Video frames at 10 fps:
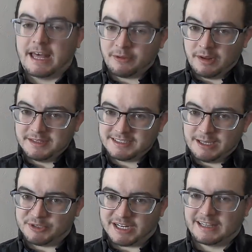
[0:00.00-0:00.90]
that we're on the
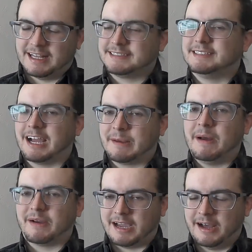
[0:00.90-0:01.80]
subject, let's talk
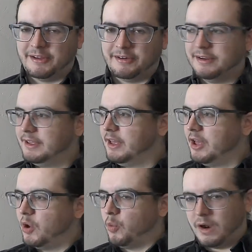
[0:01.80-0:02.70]
about color.
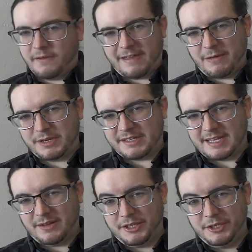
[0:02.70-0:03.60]
What if I were to
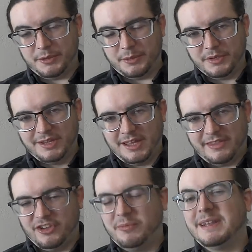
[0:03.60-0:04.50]
tell you
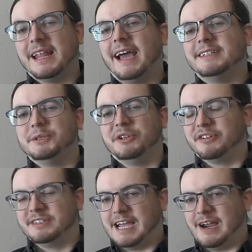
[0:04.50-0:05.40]
that you've been lied to your
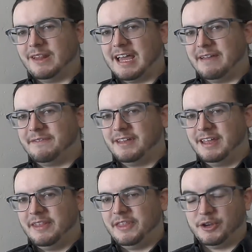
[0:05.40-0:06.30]
entire life?
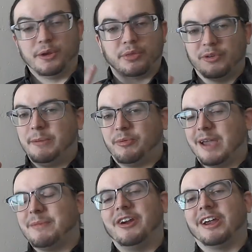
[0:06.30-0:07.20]
That your 3
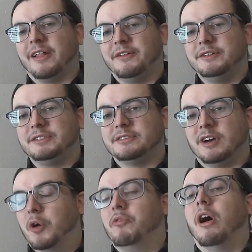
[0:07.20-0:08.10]
primary colors
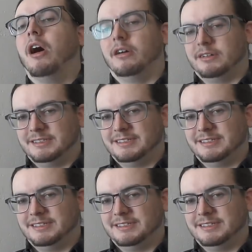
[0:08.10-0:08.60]
are wrong?